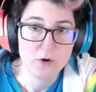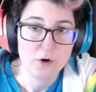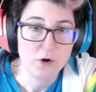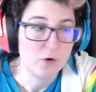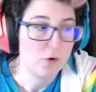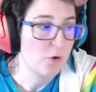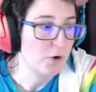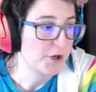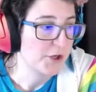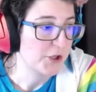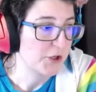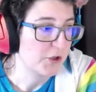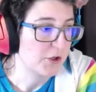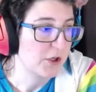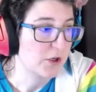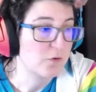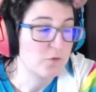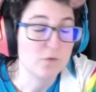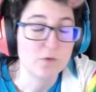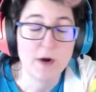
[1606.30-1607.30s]
or you
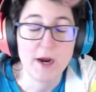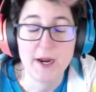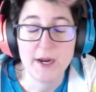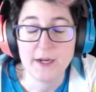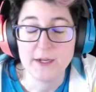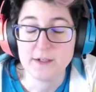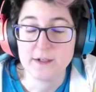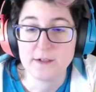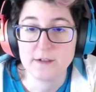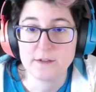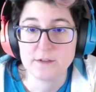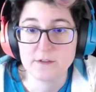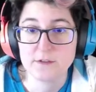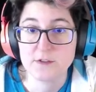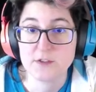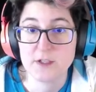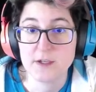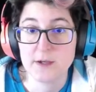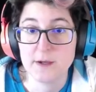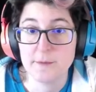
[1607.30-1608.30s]
can write
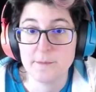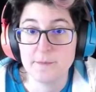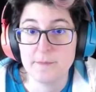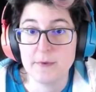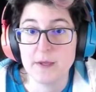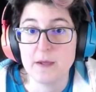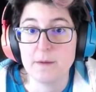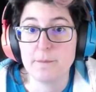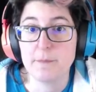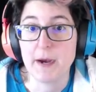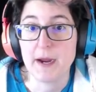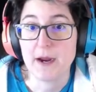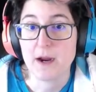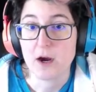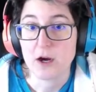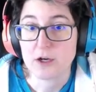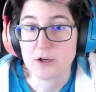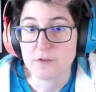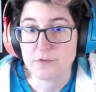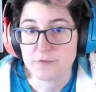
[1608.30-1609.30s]
some
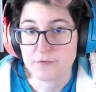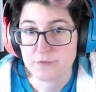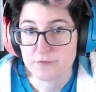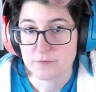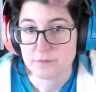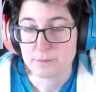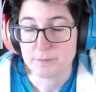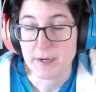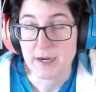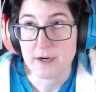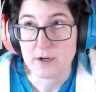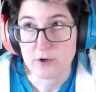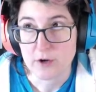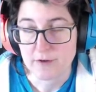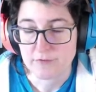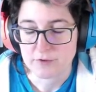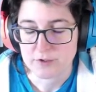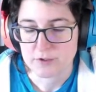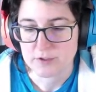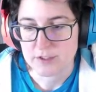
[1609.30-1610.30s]

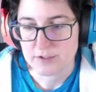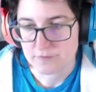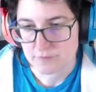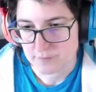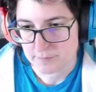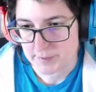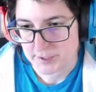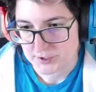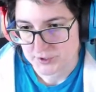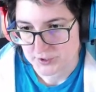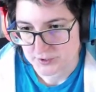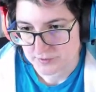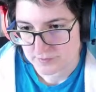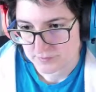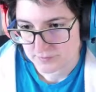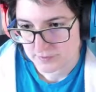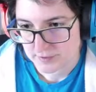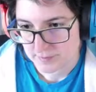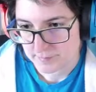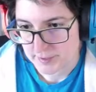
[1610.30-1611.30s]
biographical information
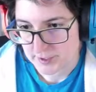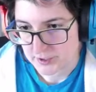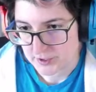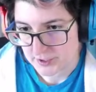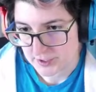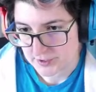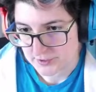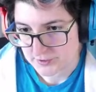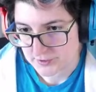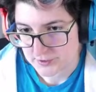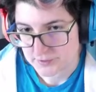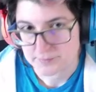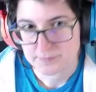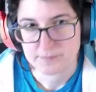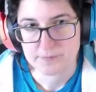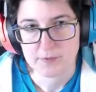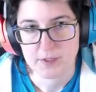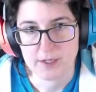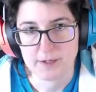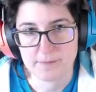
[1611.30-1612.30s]
about your character.
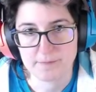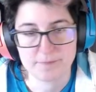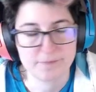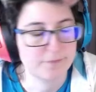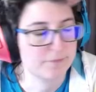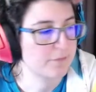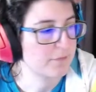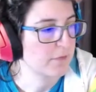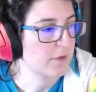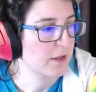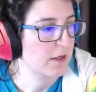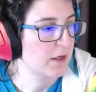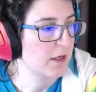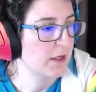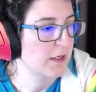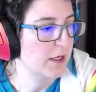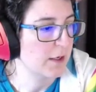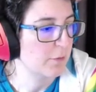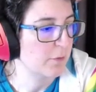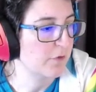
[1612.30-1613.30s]
Okay.
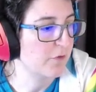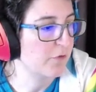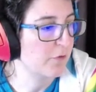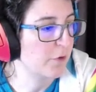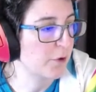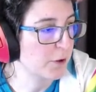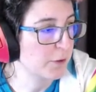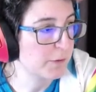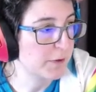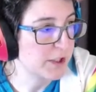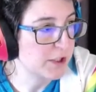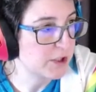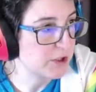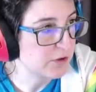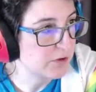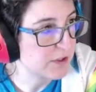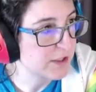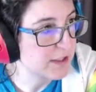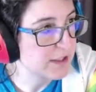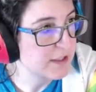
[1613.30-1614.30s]
Now, before we do
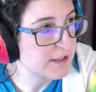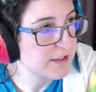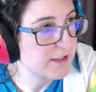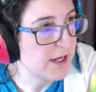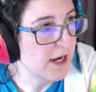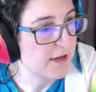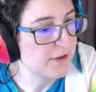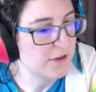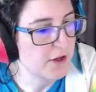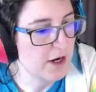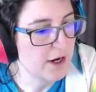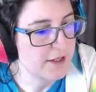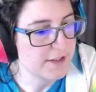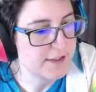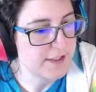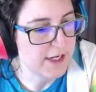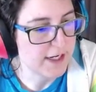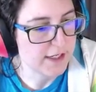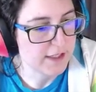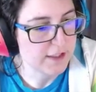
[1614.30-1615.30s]
this, I thought I'd
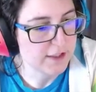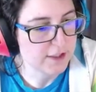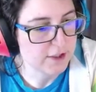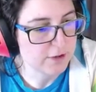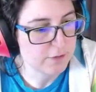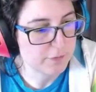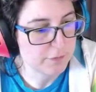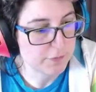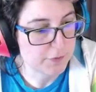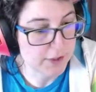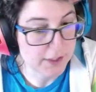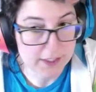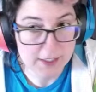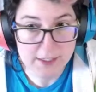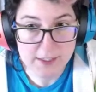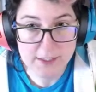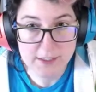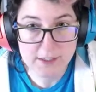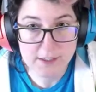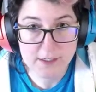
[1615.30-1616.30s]
take a little
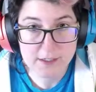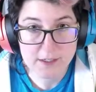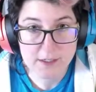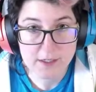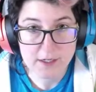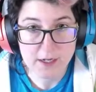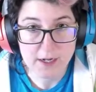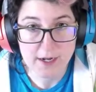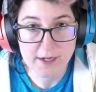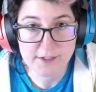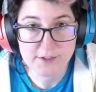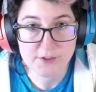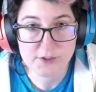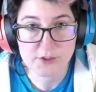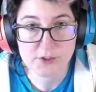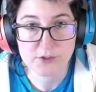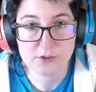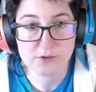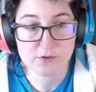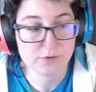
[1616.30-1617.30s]
break and
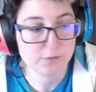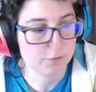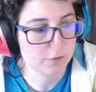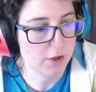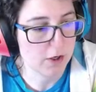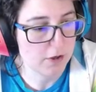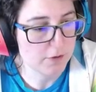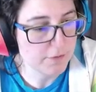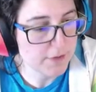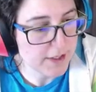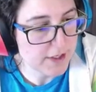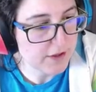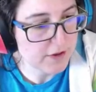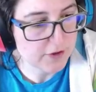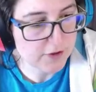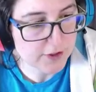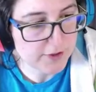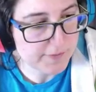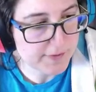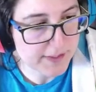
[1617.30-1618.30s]
we're already
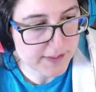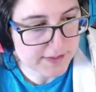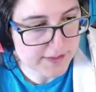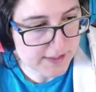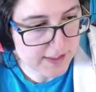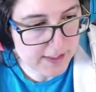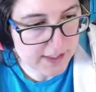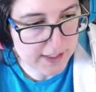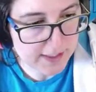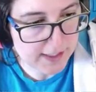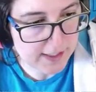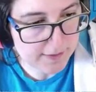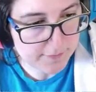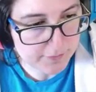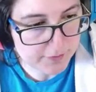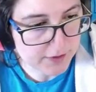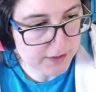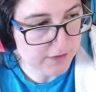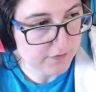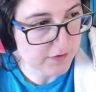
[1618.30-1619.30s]
30 minutes in. I can't
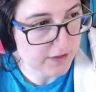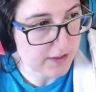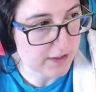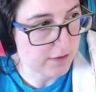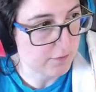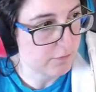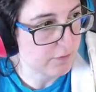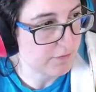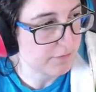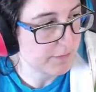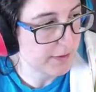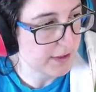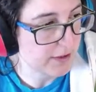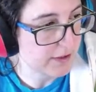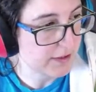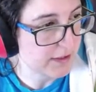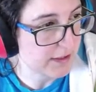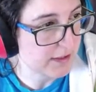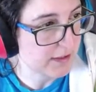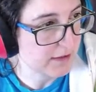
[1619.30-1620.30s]
believe it. And we've
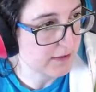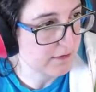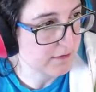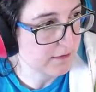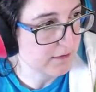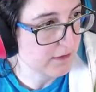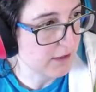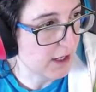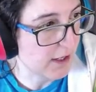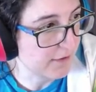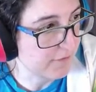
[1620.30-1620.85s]
barely gotten